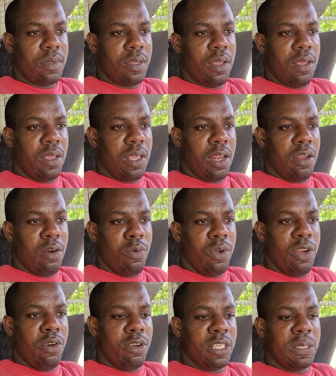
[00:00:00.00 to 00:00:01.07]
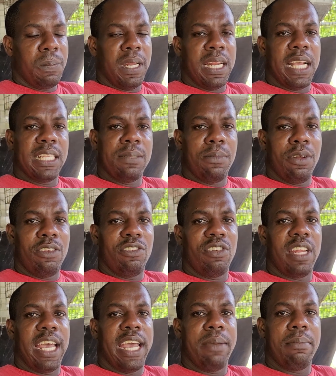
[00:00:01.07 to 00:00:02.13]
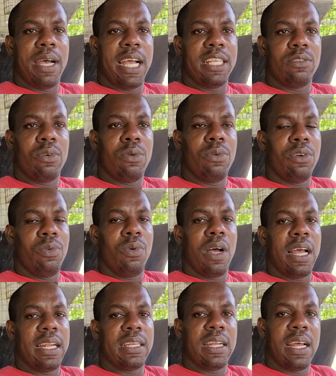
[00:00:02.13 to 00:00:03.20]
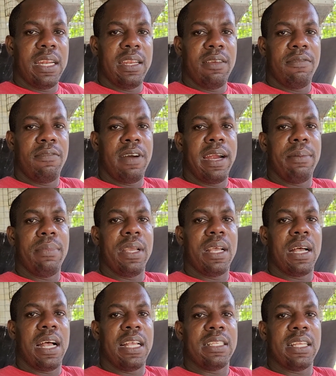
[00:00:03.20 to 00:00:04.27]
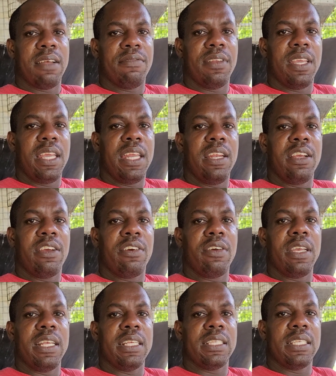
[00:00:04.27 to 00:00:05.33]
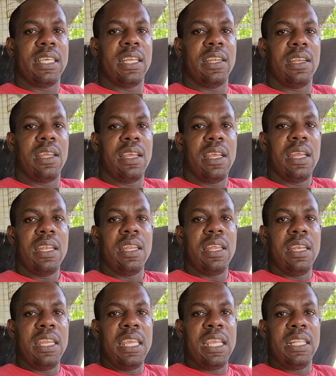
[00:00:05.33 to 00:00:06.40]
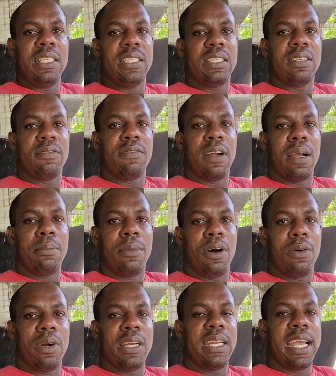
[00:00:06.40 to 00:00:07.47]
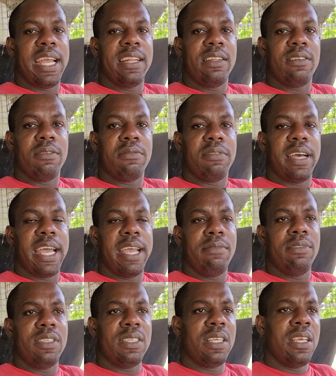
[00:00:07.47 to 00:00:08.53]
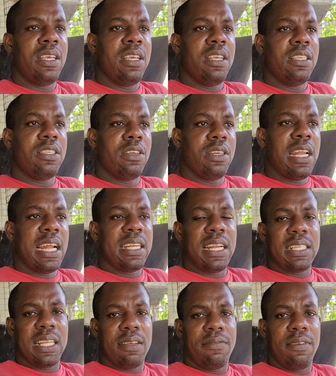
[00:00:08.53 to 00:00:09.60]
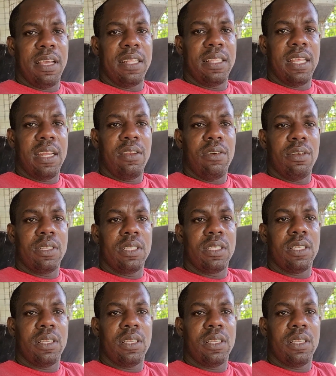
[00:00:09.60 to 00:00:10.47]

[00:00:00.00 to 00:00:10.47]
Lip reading: you know, we don't spend as much time as we would want on the farm because of the increase in the needs from our 9-to-5s. So that has affected us